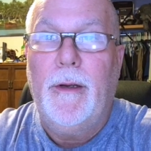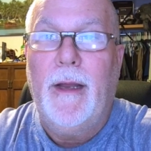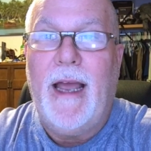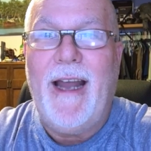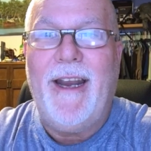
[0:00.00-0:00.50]

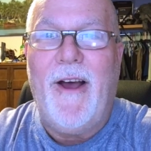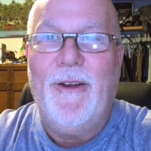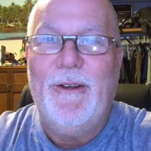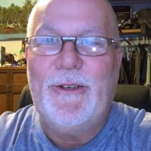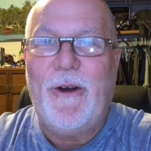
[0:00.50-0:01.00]
Howdy, y'all.
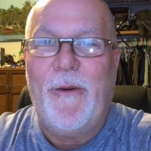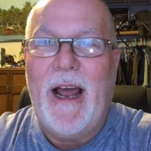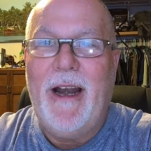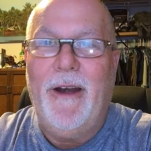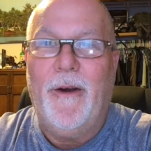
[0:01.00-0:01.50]
Lone Star
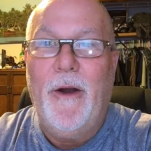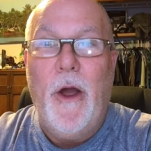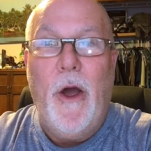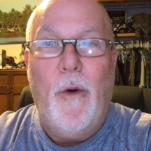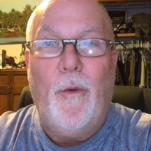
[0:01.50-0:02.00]
Rider here.
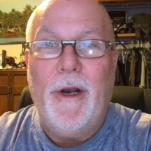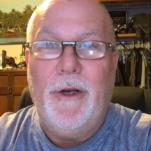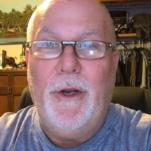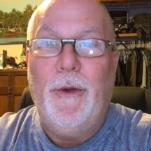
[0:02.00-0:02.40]
Wanna